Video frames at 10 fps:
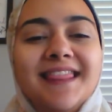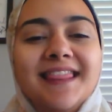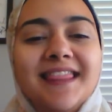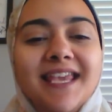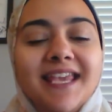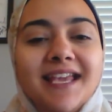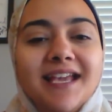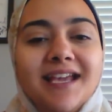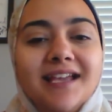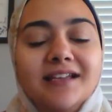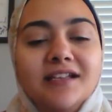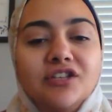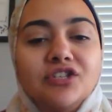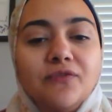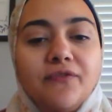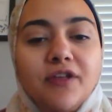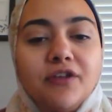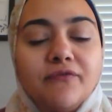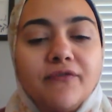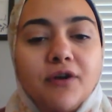Think. Did you feel your
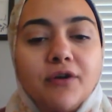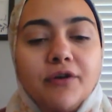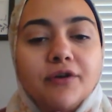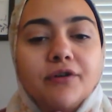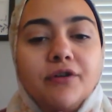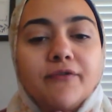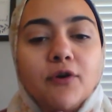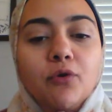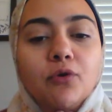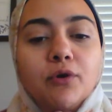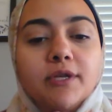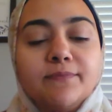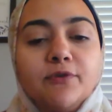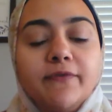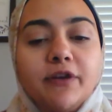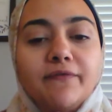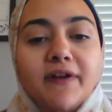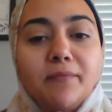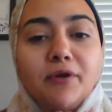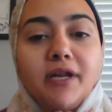vocal cords moving or
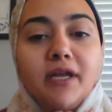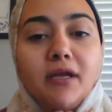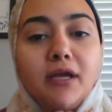vibrating?